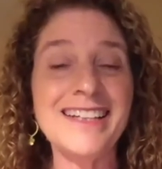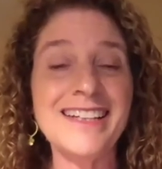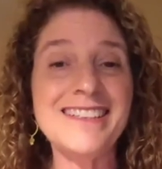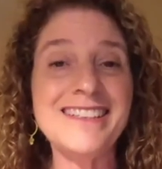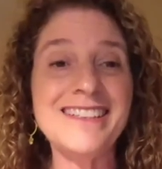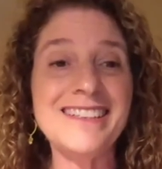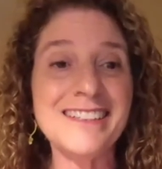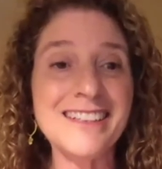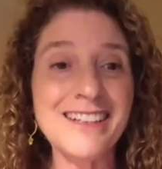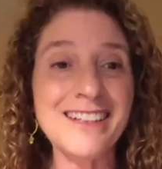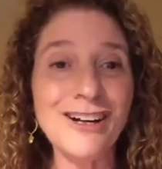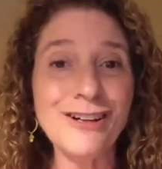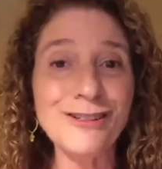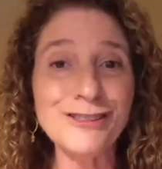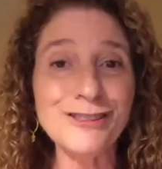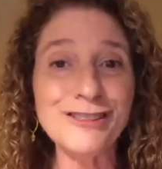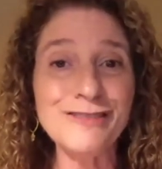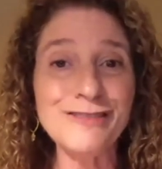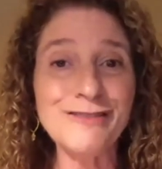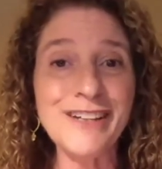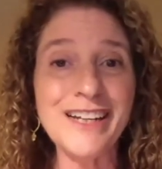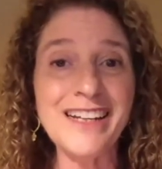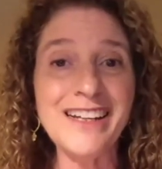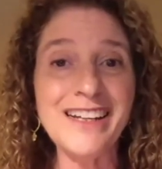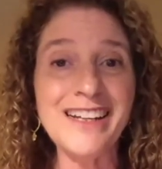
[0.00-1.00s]
It's in
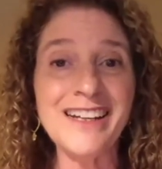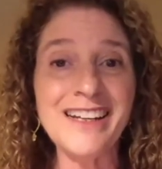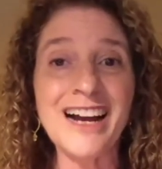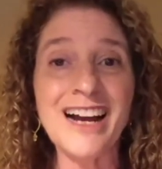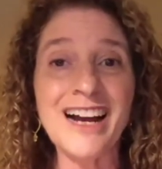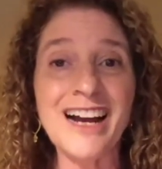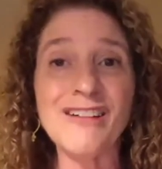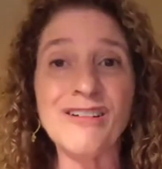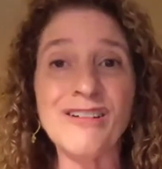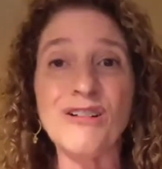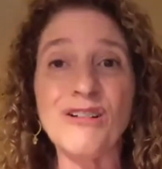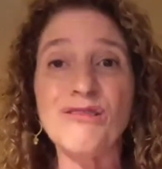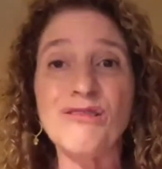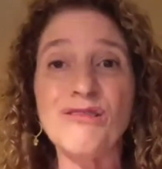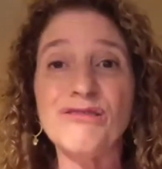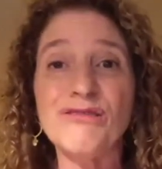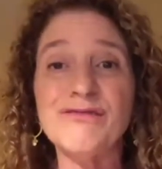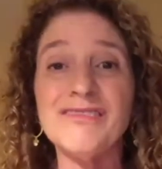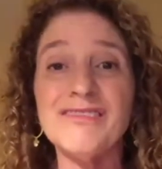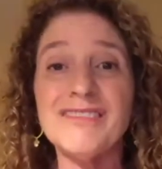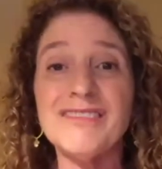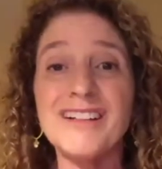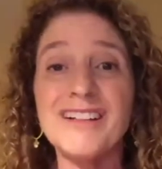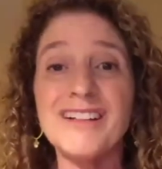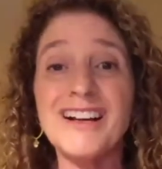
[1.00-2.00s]
cultivating our
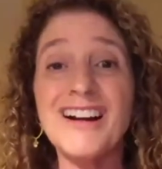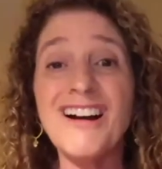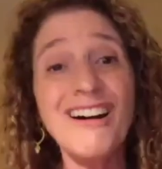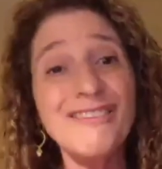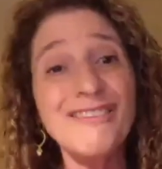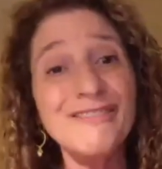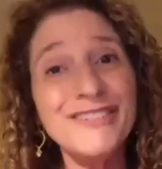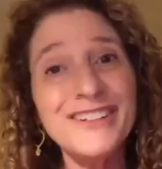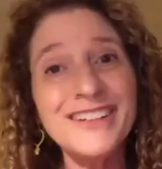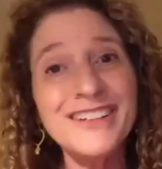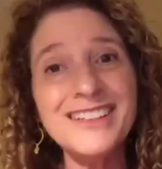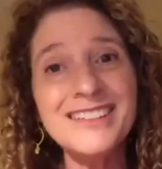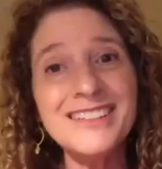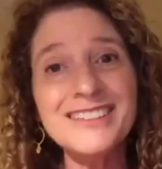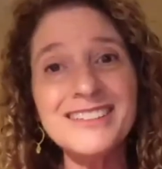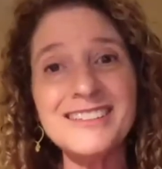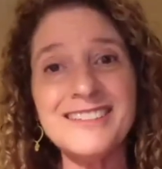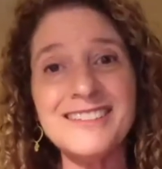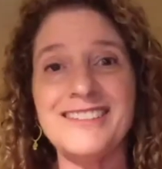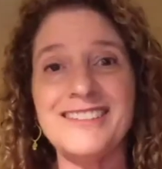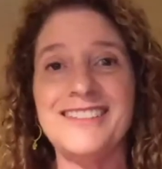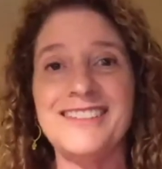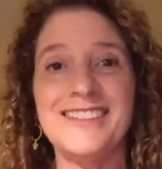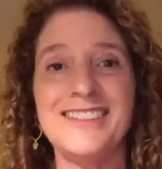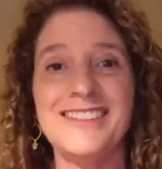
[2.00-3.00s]
own
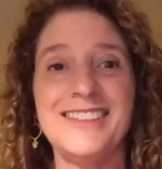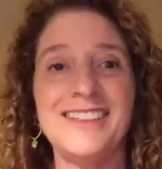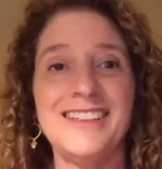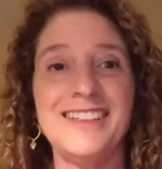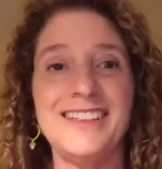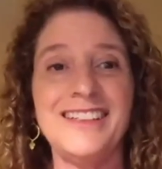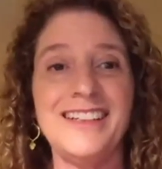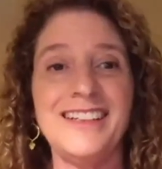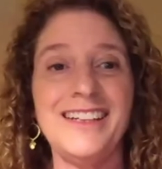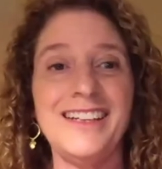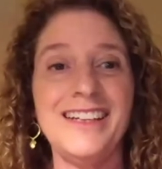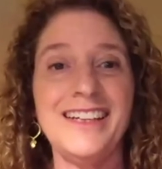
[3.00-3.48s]
confidence,